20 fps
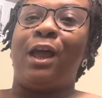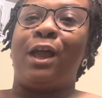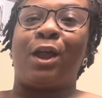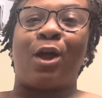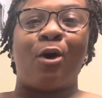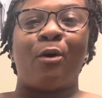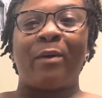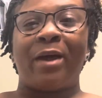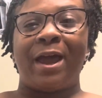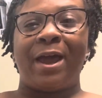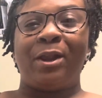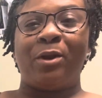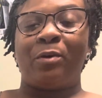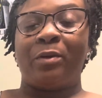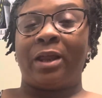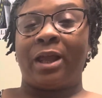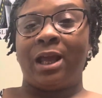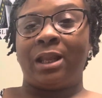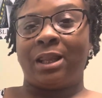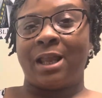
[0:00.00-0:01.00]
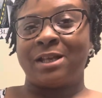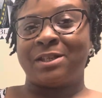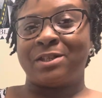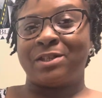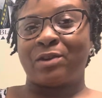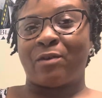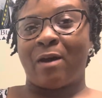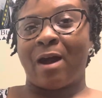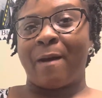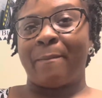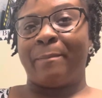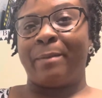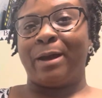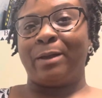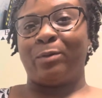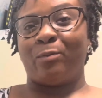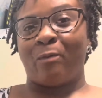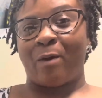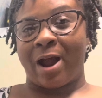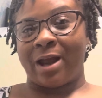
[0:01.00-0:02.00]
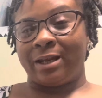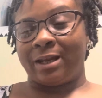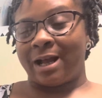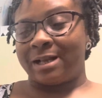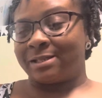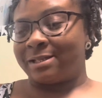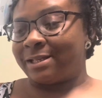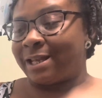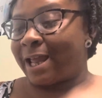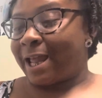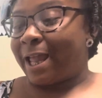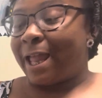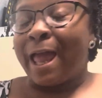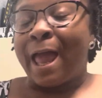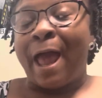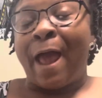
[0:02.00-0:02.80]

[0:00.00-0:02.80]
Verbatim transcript: go ahead on and hit that subscribe button right now today.